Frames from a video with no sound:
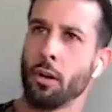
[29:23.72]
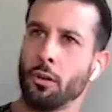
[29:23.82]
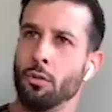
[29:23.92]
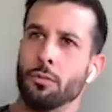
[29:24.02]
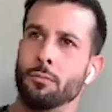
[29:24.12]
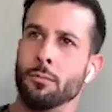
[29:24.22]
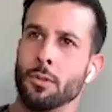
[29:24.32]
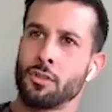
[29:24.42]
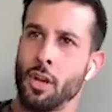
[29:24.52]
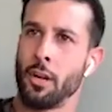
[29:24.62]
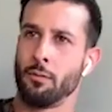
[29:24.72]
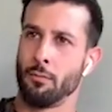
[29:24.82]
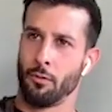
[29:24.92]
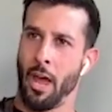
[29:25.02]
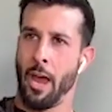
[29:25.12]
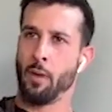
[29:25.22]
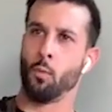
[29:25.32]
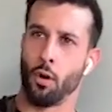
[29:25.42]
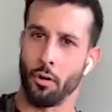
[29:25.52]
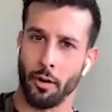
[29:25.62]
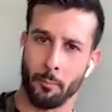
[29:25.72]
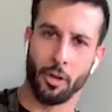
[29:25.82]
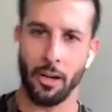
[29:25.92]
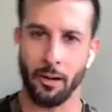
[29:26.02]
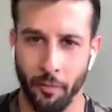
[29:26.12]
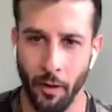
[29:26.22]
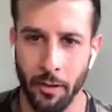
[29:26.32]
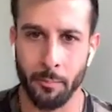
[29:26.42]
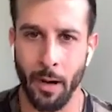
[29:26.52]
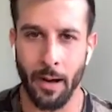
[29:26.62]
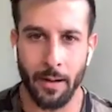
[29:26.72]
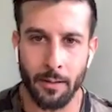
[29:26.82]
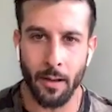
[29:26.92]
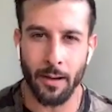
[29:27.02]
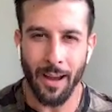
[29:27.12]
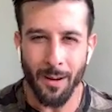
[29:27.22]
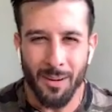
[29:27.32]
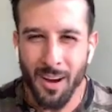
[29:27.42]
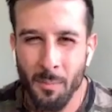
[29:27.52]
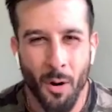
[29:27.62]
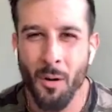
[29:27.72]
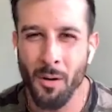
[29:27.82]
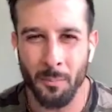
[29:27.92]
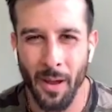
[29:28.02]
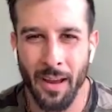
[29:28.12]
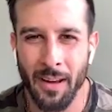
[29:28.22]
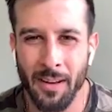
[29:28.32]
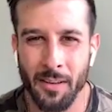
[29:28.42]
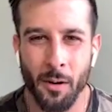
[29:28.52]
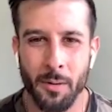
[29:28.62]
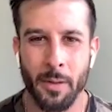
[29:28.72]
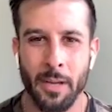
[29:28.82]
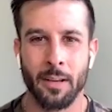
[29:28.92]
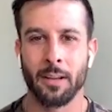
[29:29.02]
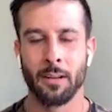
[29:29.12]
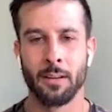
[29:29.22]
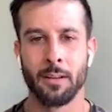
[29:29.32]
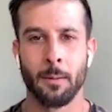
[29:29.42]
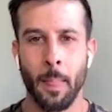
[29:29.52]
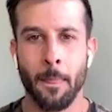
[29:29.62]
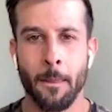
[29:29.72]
dude said the N word, I'm gonna get offended by it. Like, come on, man. You Dude, know what I mean? I, like, you